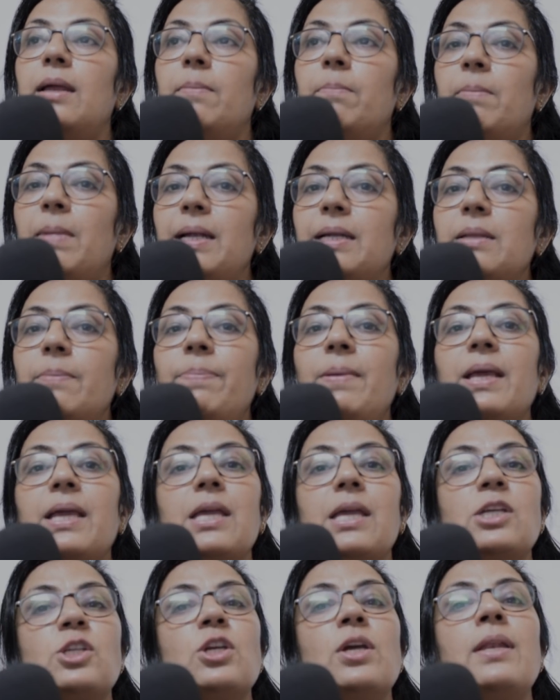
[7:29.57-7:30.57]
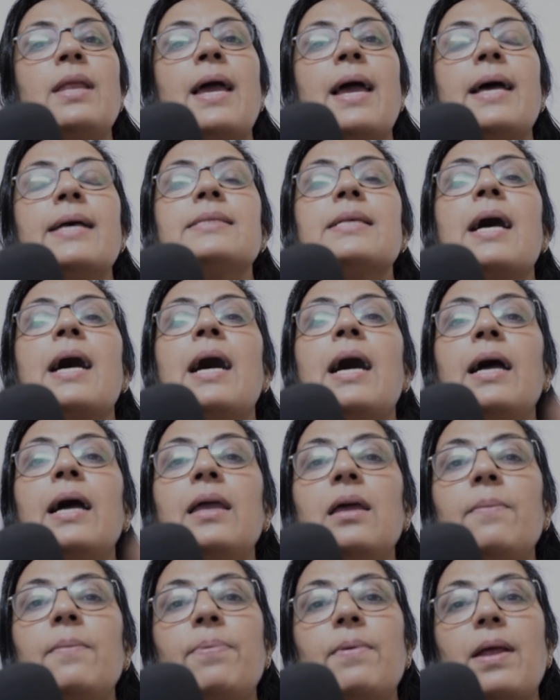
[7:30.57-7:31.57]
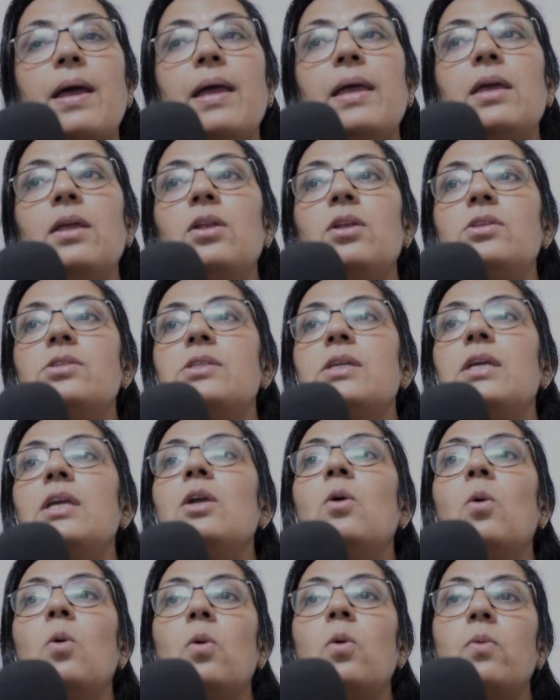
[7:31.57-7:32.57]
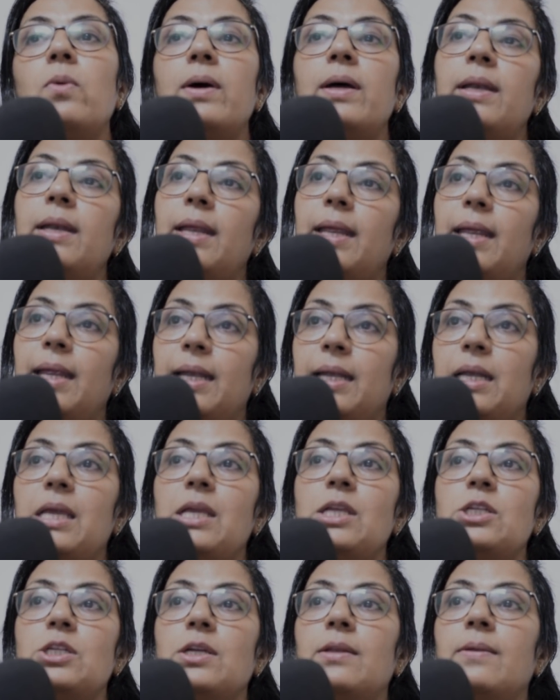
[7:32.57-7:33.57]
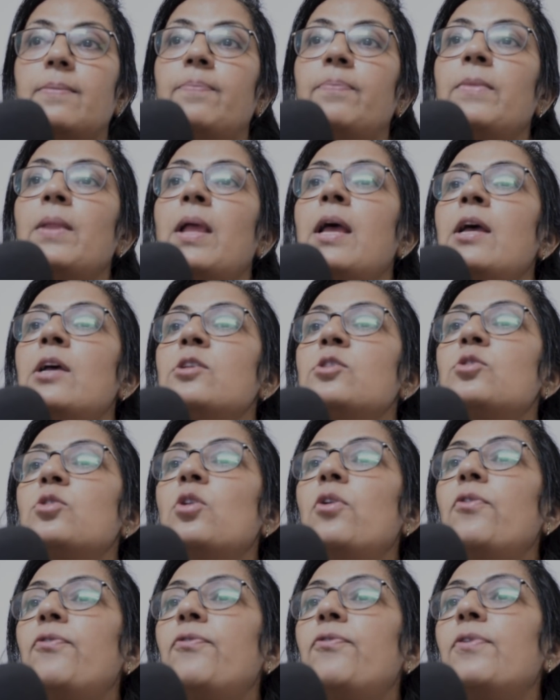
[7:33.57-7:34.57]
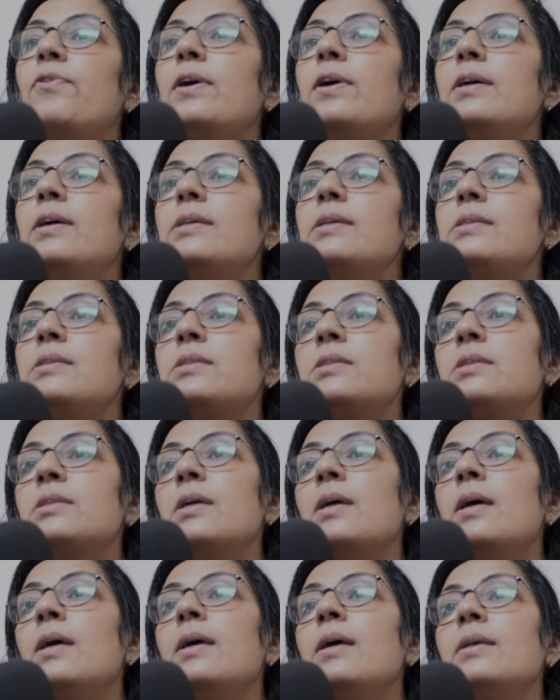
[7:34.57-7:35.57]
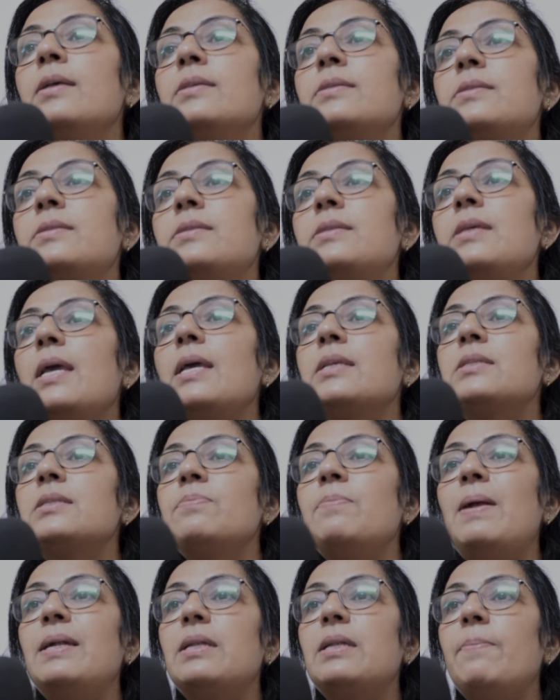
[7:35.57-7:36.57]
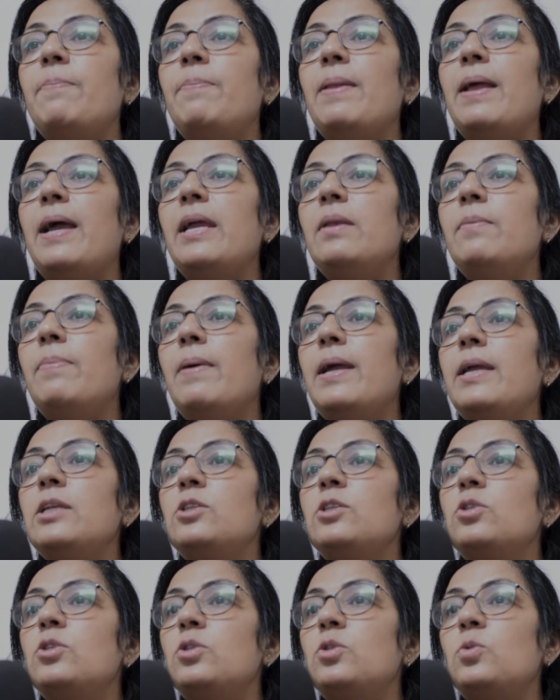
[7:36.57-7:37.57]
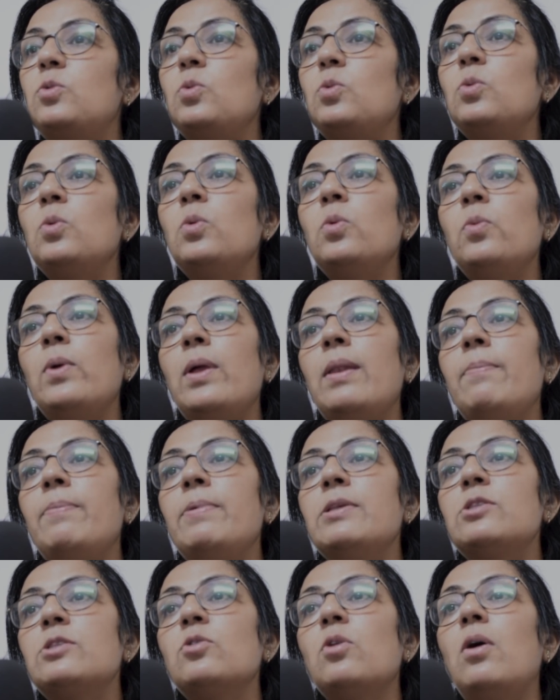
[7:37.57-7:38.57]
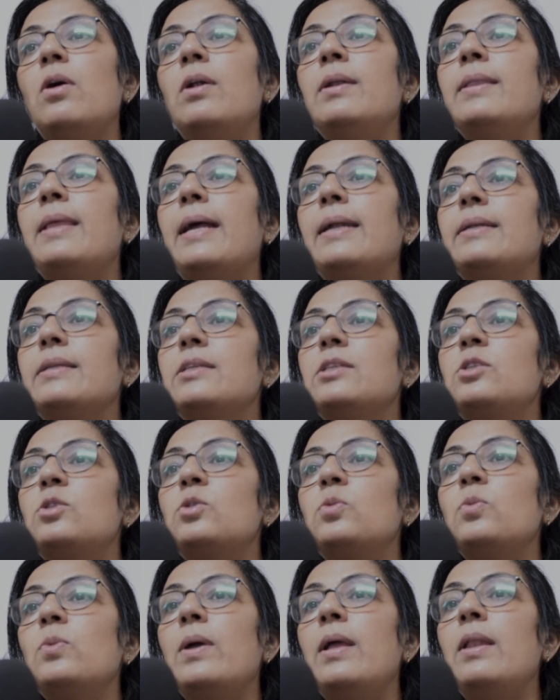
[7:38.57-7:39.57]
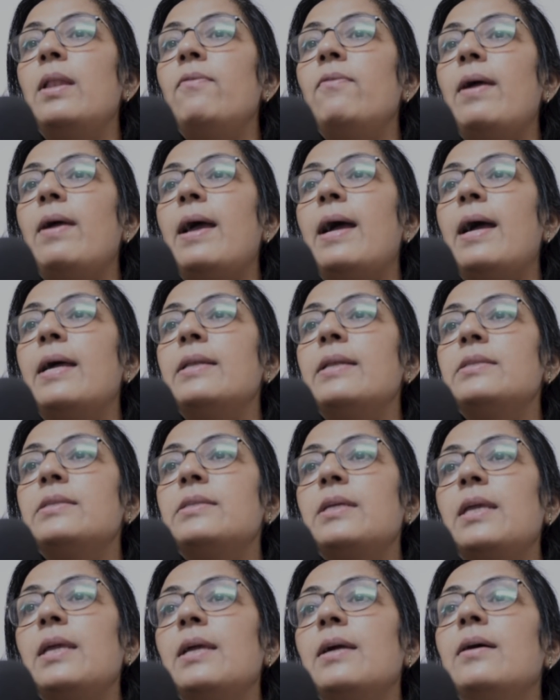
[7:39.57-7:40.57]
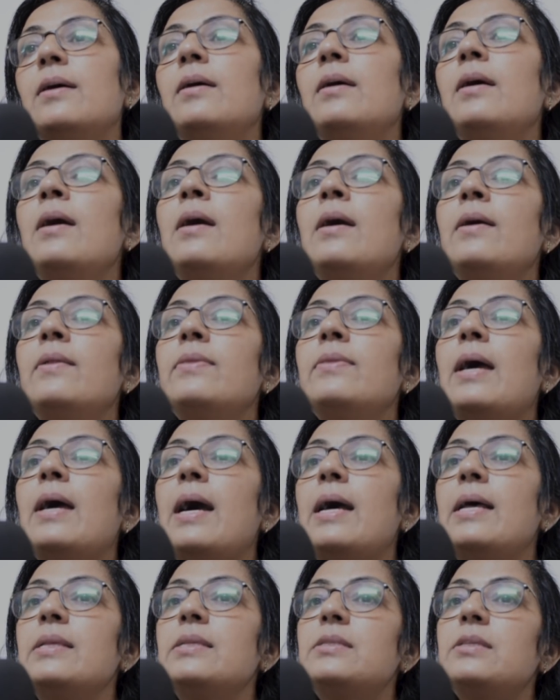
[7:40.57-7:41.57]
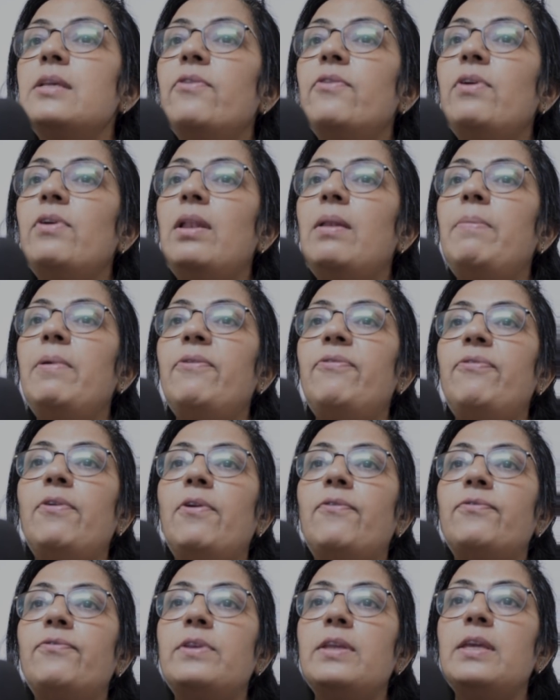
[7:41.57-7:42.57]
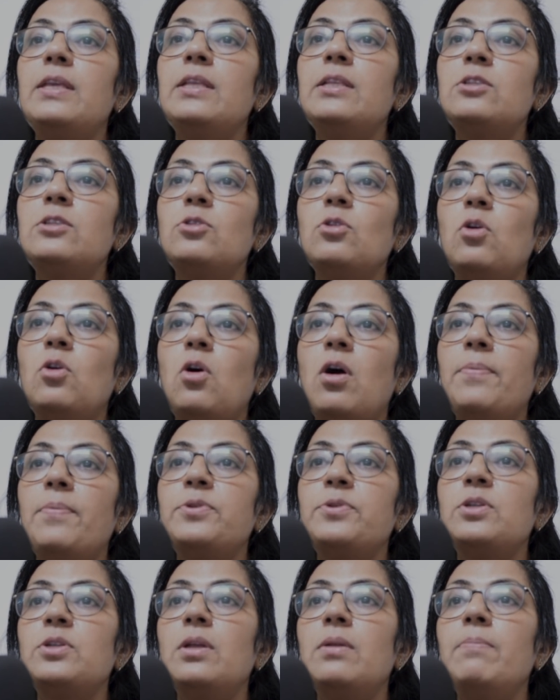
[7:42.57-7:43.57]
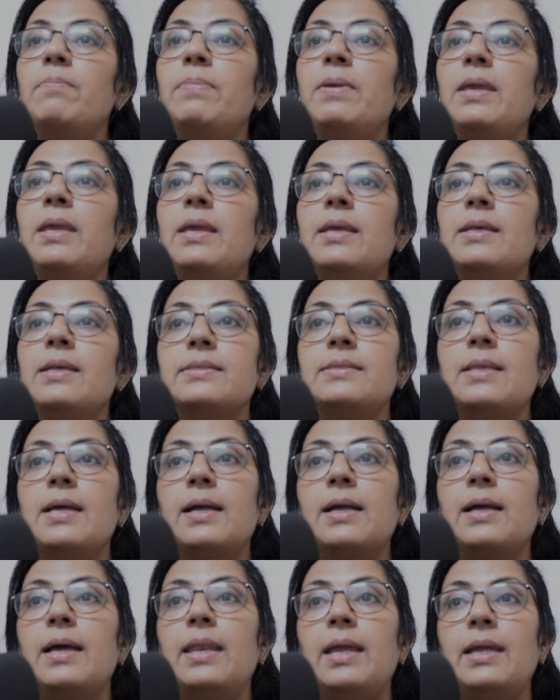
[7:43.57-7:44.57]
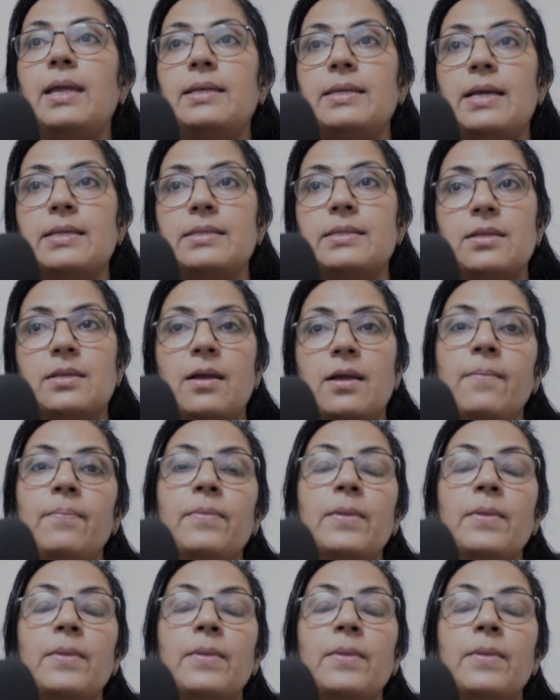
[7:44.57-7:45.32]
multiplication has higher priority over addition. So first 6 multiplied by 2 will be solved, that is 12, and here the answer will be 15. So option B is the correct answer.